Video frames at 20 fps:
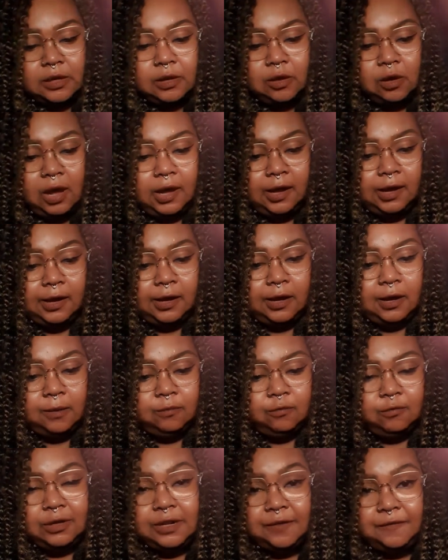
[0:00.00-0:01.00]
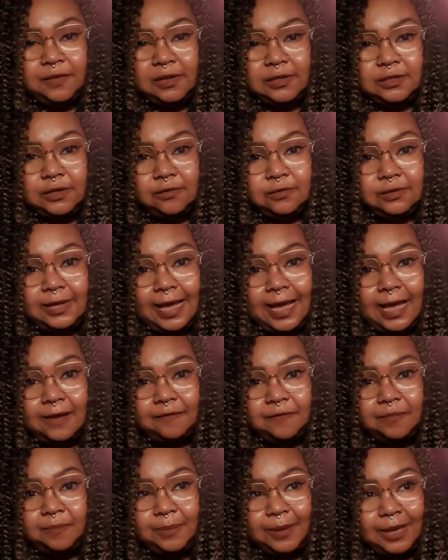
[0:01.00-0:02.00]
What if you don't
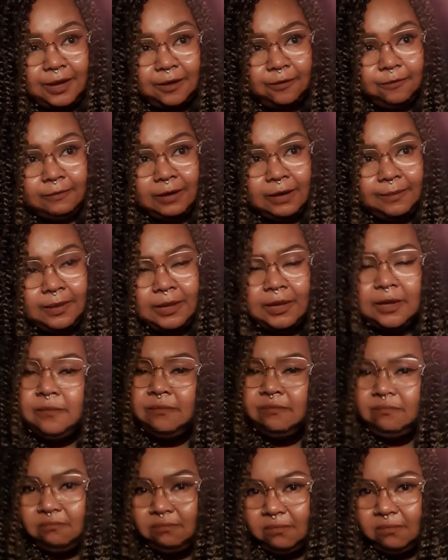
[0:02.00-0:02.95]
have pink ribbon?